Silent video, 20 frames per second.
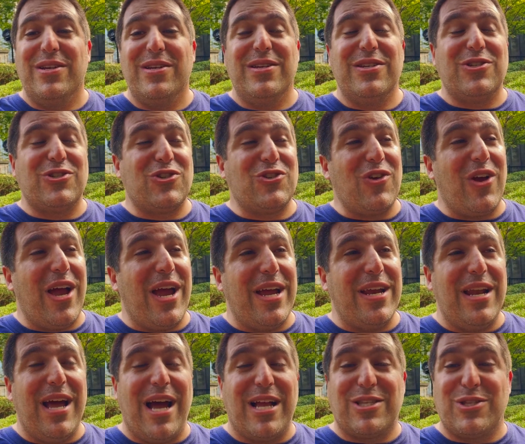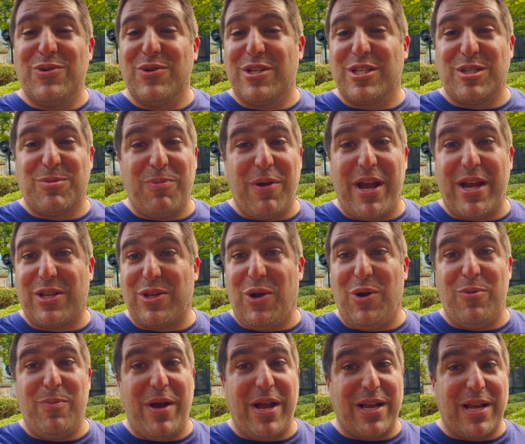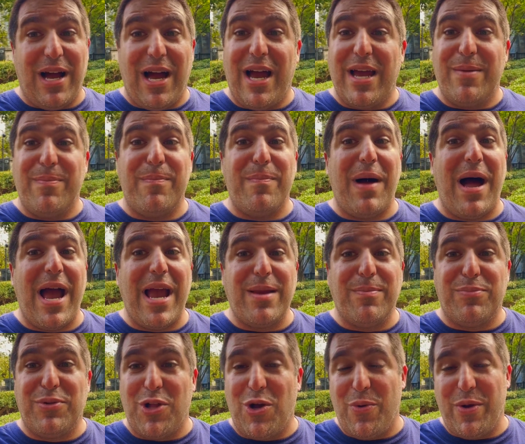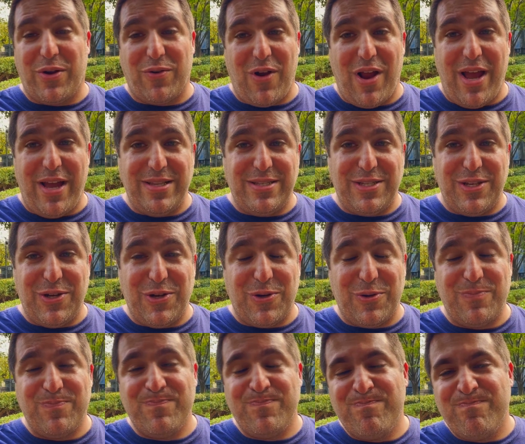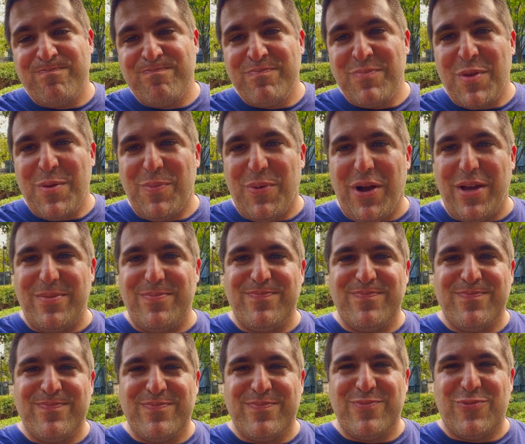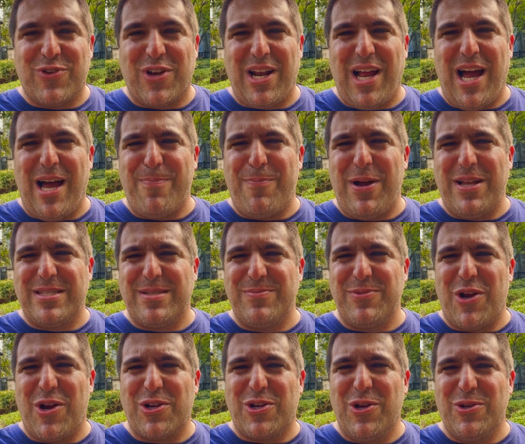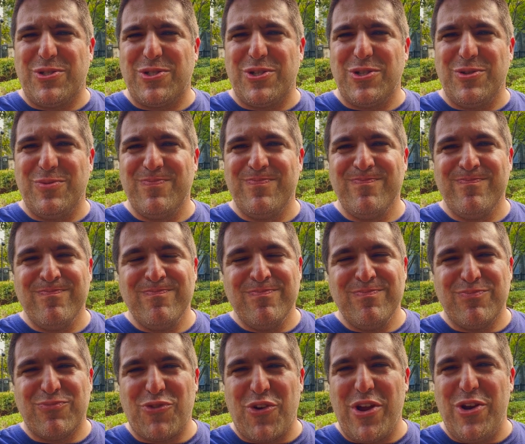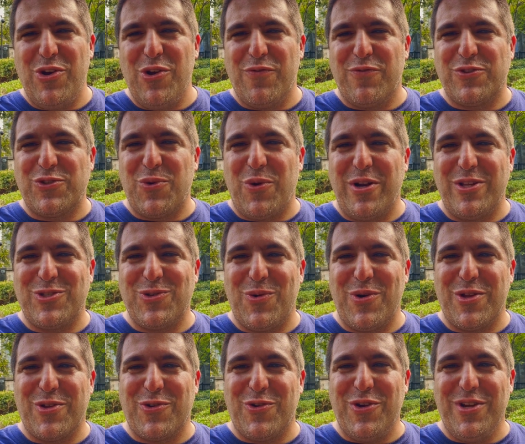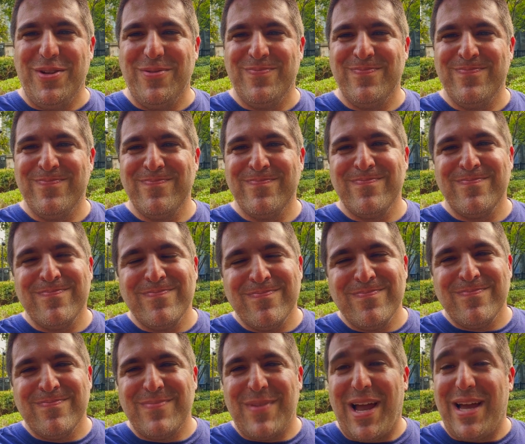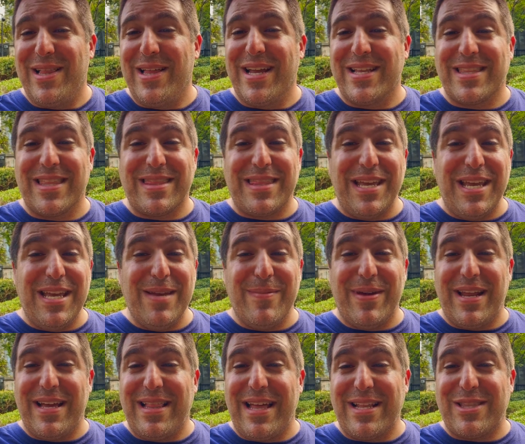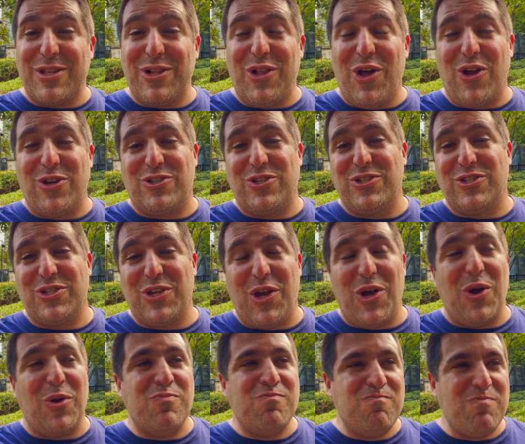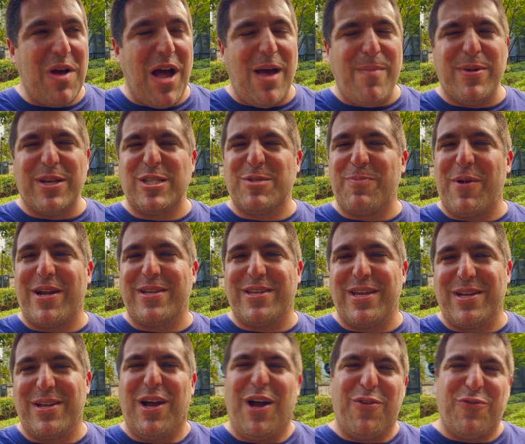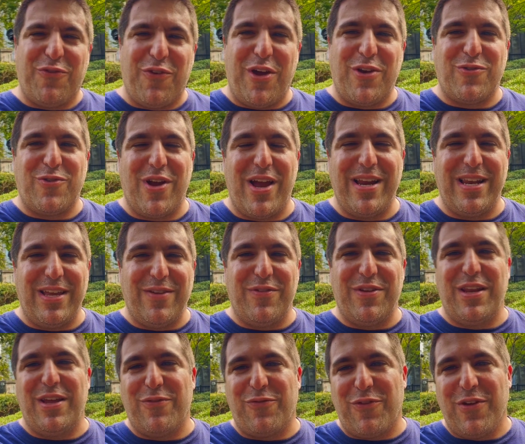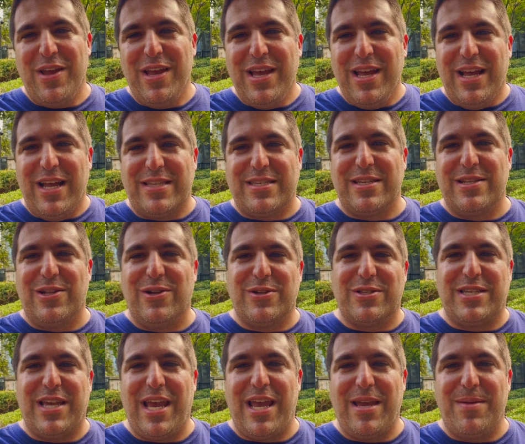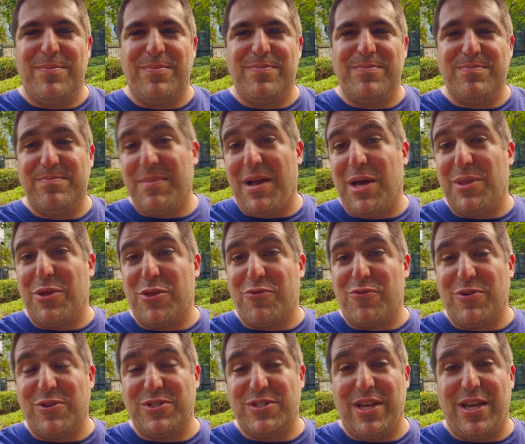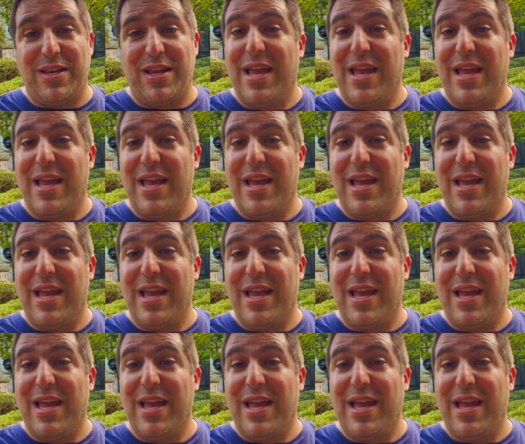Try not to expect, oh my God, mind-blowing rides here. But we're gonna hop on some DarKoaster, brand new for 2023. I like the theme and I like the launches, so I'm expecting a fun ride, even if it's a little tame on the thrill side.